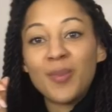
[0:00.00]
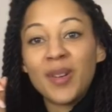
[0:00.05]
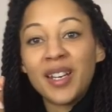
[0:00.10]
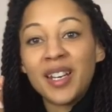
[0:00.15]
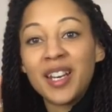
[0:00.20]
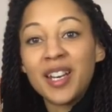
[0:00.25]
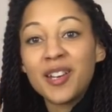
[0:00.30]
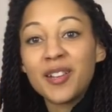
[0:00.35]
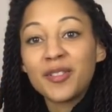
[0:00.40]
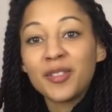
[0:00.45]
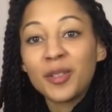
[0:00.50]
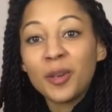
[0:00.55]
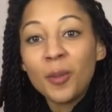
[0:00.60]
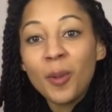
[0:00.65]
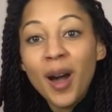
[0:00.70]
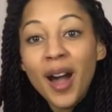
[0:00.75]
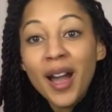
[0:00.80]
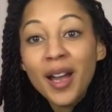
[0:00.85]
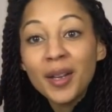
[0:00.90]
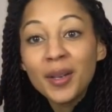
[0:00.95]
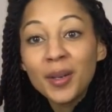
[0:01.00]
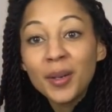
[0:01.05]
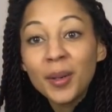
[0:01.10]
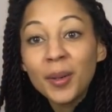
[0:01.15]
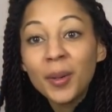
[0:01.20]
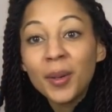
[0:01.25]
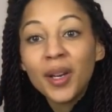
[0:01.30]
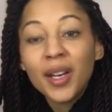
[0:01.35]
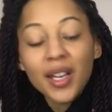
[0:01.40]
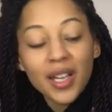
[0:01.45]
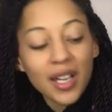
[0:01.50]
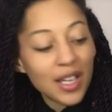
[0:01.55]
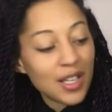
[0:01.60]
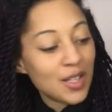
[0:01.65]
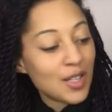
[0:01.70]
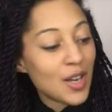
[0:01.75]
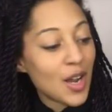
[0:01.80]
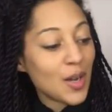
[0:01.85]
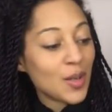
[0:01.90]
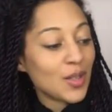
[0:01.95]
been here for a while
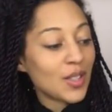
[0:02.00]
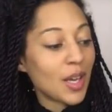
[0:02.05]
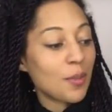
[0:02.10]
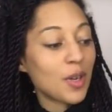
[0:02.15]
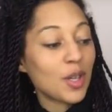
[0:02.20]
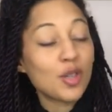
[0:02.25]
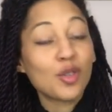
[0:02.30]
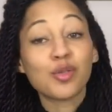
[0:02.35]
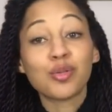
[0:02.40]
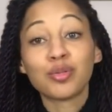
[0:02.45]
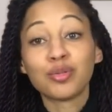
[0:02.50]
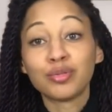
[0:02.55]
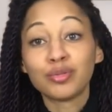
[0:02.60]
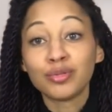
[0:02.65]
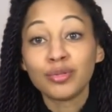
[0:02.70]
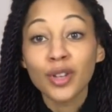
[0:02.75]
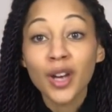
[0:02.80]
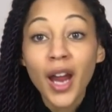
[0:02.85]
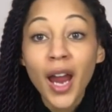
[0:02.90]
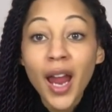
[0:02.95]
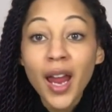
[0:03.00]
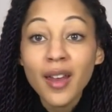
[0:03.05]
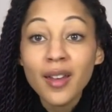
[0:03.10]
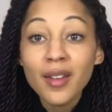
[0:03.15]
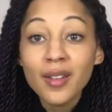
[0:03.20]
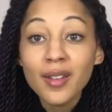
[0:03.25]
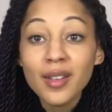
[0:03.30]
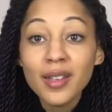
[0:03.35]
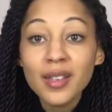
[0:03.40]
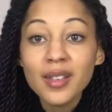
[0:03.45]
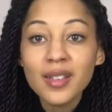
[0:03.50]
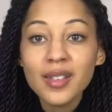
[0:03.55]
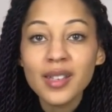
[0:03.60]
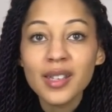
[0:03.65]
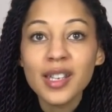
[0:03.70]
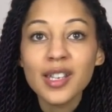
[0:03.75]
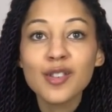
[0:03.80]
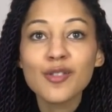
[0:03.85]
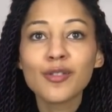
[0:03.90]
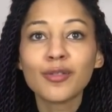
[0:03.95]
knows I'm a
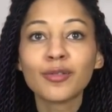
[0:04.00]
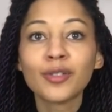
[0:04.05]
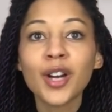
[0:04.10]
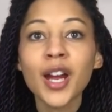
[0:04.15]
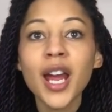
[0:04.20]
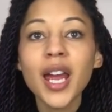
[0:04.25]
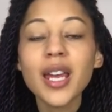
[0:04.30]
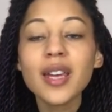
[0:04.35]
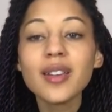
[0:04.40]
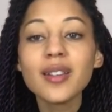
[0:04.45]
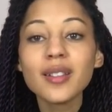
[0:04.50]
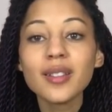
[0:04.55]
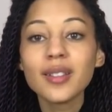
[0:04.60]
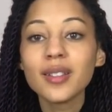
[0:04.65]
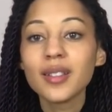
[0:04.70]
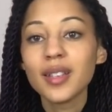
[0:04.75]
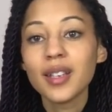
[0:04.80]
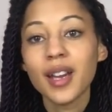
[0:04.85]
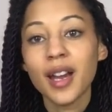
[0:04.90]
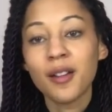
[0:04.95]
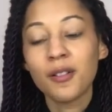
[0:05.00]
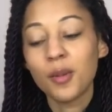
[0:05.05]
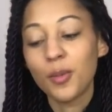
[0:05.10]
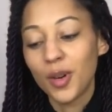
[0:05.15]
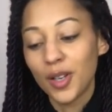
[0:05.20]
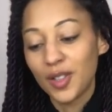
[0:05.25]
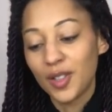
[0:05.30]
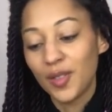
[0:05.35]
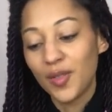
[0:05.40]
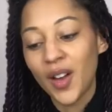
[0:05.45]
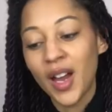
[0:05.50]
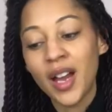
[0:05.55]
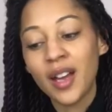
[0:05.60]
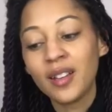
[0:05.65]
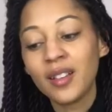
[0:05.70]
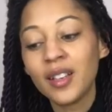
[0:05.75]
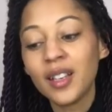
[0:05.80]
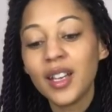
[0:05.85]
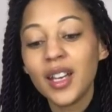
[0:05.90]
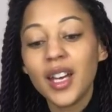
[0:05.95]
crazy, crazy Harry Potter
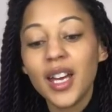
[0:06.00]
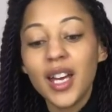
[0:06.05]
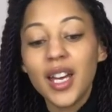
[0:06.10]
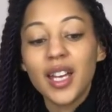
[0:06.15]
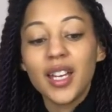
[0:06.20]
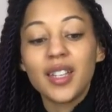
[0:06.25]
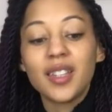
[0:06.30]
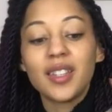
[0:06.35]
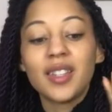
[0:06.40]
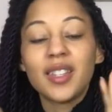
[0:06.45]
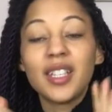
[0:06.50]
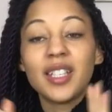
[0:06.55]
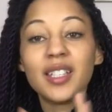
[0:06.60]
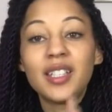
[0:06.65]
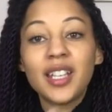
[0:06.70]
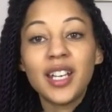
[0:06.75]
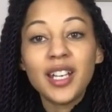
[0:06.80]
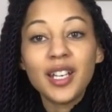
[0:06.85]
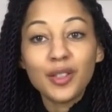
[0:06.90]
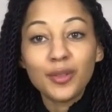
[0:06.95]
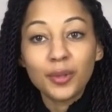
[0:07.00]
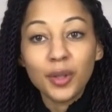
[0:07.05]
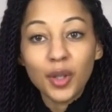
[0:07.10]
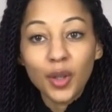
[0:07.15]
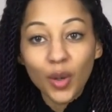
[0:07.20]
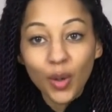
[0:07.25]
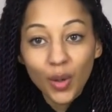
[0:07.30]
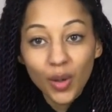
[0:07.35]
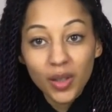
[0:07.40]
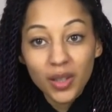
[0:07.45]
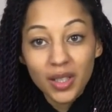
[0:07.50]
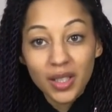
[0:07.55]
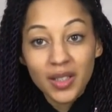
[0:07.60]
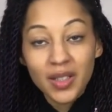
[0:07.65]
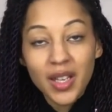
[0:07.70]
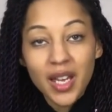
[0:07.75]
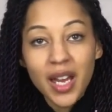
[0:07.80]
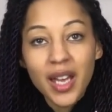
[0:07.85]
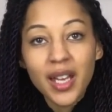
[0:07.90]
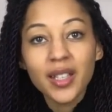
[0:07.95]
fan. The date of
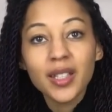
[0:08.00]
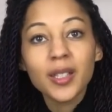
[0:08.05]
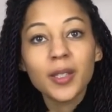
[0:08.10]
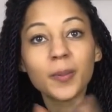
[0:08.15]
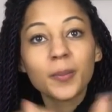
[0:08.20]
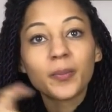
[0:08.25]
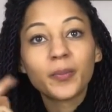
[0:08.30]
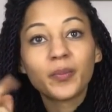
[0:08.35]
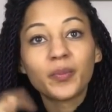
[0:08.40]
recording this,